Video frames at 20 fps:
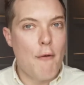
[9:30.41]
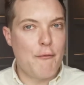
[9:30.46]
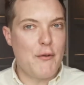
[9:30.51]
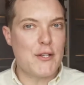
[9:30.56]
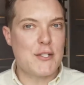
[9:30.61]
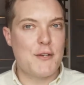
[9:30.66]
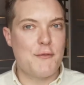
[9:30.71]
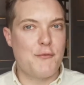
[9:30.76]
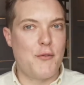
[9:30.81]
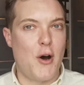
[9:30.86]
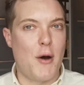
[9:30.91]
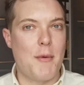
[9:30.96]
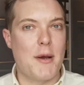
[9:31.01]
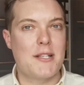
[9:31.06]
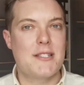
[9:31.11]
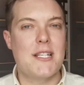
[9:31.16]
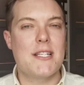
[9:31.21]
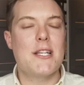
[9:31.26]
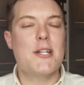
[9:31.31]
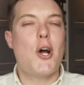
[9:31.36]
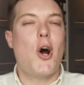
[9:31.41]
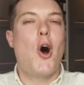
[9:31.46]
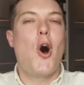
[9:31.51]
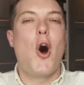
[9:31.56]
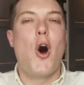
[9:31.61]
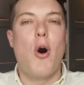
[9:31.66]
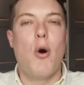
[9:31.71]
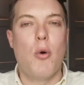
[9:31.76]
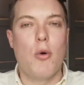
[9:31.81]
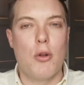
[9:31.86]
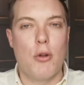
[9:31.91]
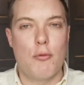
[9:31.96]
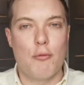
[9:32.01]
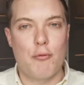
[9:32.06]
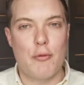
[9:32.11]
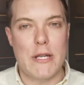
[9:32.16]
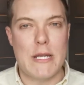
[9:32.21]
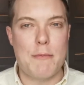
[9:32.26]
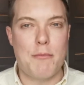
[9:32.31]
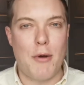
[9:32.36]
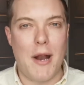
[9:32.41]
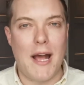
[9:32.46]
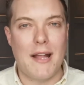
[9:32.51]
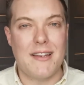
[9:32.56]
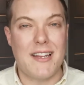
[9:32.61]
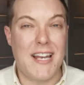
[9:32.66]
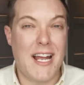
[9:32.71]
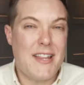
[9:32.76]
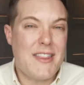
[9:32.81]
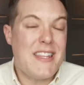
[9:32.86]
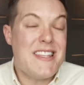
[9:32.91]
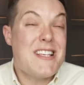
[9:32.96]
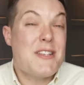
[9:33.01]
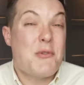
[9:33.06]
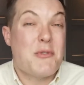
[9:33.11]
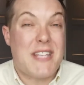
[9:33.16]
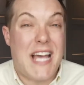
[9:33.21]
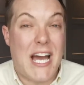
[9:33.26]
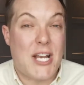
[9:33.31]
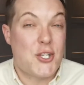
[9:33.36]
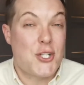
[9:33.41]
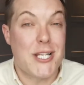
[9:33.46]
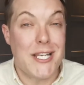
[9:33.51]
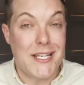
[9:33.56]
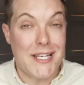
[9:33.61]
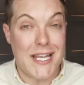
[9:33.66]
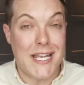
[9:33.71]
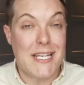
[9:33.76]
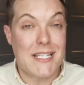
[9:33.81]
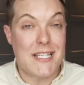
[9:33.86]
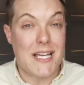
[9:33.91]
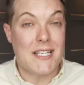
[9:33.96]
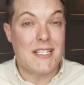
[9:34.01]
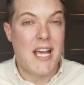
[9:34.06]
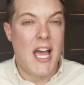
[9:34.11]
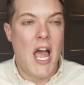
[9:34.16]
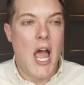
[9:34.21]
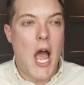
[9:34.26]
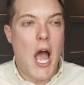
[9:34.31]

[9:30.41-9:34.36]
First and foremost, they did a whole rebrand, and I think this was actually needed.